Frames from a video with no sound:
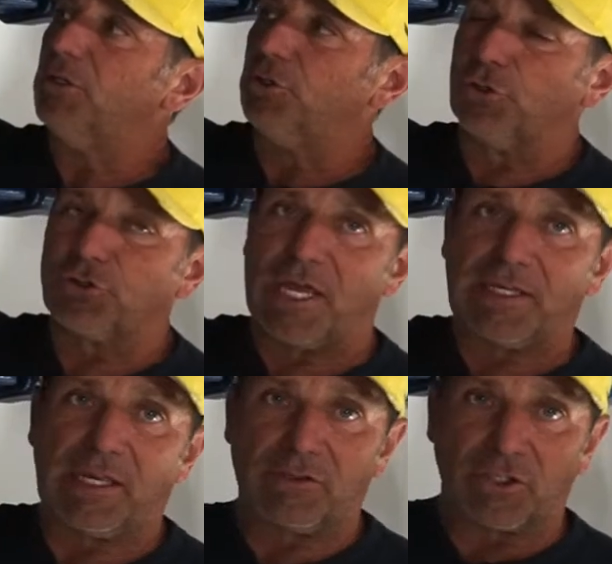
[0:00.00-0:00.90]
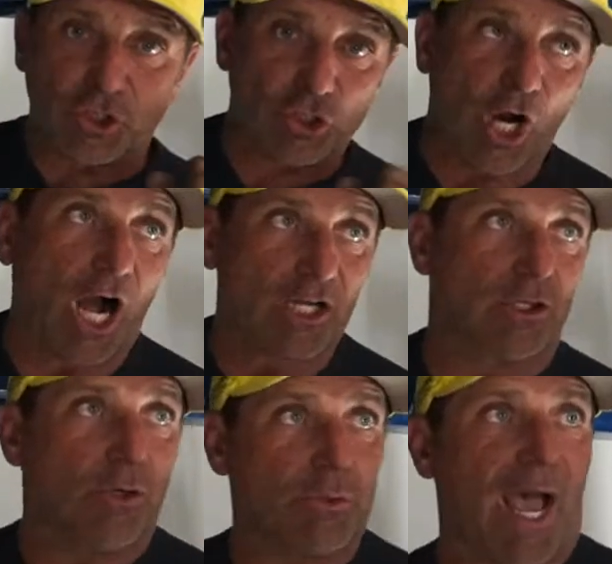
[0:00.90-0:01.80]
you're taking the shock
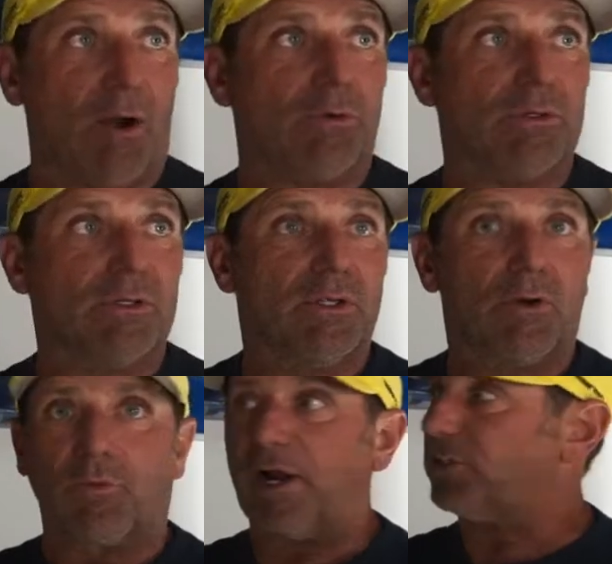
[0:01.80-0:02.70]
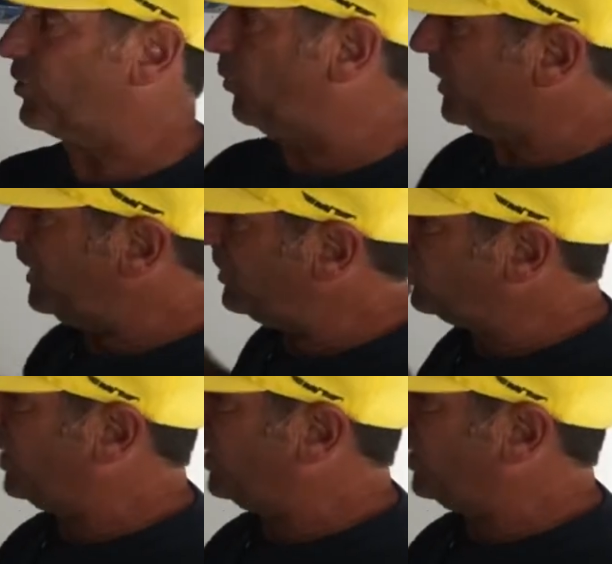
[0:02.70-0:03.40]
load out. Right, so each